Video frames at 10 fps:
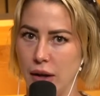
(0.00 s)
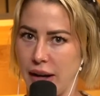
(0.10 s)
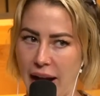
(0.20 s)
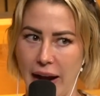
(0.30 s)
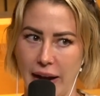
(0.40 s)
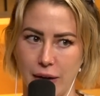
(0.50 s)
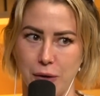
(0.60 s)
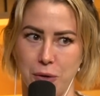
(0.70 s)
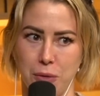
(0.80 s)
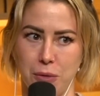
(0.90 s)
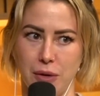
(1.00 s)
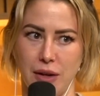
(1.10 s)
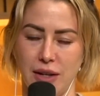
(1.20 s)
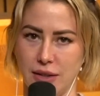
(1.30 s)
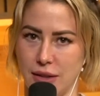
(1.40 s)
Cain, who
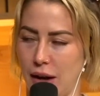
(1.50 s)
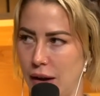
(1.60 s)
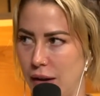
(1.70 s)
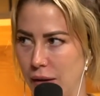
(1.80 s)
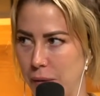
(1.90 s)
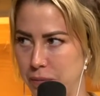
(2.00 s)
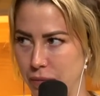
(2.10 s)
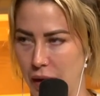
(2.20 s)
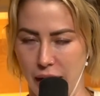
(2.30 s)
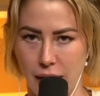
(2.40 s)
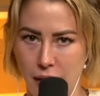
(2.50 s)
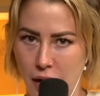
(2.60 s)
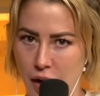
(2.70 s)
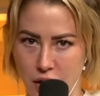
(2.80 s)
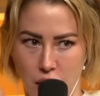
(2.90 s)
is a like
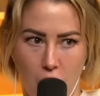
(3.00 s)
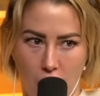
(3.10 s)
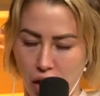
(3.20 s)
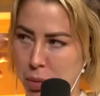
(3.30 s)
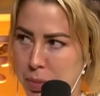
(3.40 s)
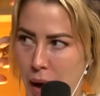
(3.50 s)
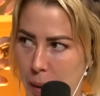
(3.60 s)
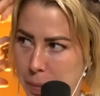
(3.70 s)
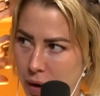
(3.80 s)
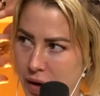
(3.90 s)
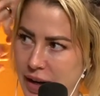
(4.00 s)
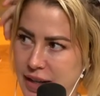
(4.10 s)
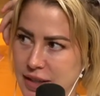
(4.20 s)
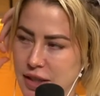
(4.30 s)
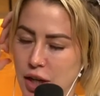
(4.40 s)
goth pop
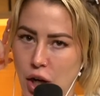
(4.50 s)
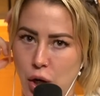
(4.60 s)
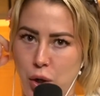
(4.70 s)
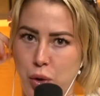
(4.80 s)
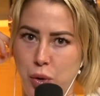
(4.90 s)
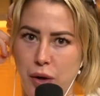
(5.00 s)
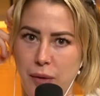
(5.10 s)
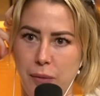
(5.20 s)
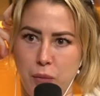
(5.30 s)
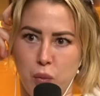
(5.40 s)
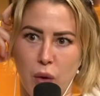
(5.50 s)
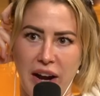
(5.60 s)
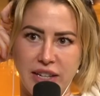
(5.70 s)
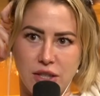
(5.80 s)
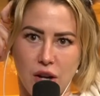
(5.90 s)
artist who
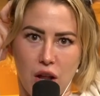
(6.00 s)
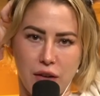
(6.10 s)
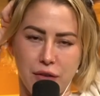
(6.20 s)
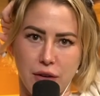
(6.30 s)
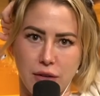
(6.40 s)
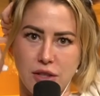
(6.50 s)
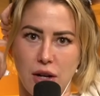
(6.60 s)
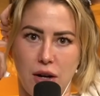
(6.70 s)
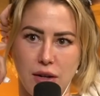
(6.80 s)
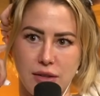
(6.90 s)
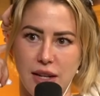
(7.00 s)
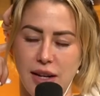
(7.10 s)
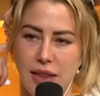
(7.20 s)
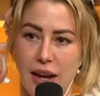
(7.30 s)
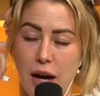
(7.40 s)
writes all of her songs
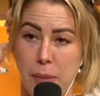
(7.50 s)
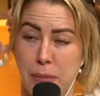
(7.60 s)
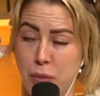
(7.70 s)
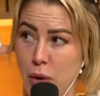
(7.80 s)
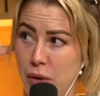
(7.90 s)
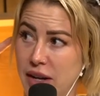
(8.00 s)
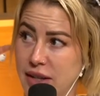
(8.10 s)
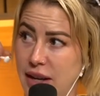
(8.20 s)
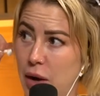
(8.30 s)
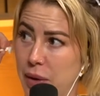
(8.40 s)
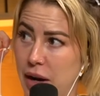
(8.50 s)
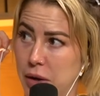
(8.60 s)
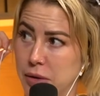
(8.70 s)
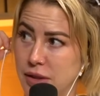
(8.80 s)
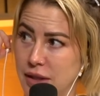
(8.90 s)
in like a broken down
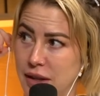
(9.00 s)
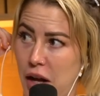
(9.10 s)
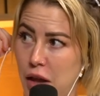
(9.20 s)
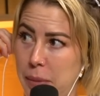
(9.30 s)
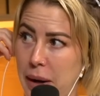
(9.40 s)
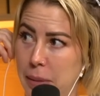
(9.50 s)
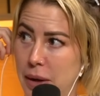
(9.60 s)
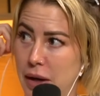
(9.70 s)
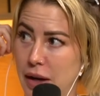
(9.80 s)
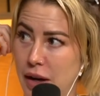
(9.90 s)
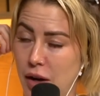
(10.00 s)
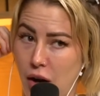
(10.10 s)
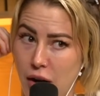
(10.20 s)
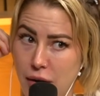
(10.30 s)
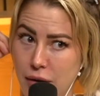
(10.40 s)
house in Alabama
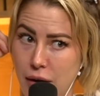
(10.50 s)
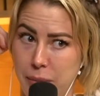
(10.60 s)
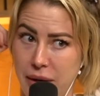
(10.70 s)
on a